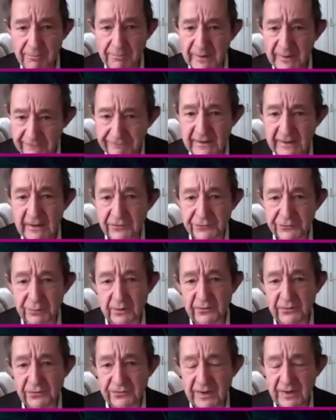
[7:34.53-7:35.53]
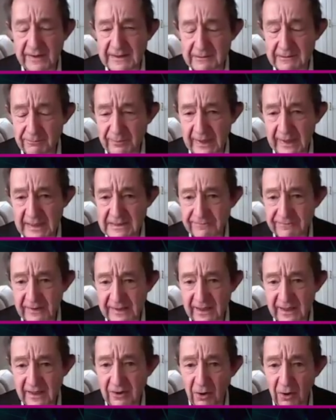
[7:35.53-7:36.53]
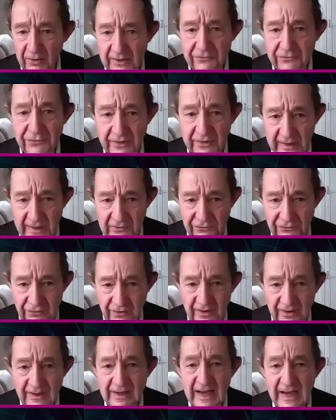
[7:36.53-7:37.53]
but it fails to understand the impact of AI on education